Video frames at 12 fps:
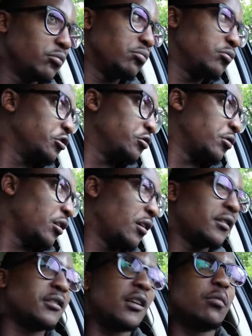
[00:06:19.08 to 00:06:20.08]
eh, other
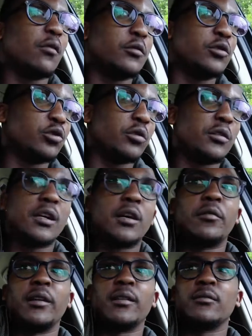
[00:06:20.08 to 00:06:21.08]
type of
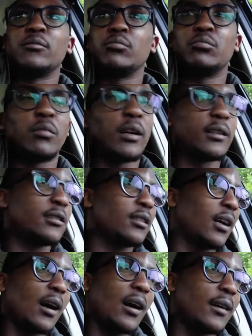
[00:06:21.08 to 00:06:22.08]
engineering but
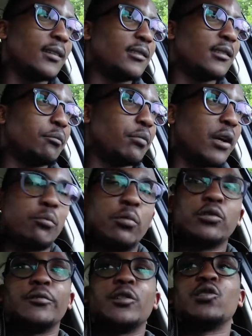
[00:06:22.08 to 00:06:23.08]
car is the backbone
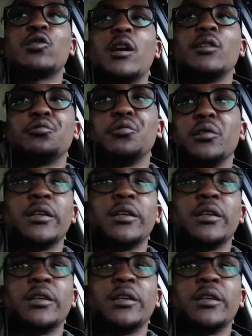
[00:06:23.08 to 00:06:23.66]
of this country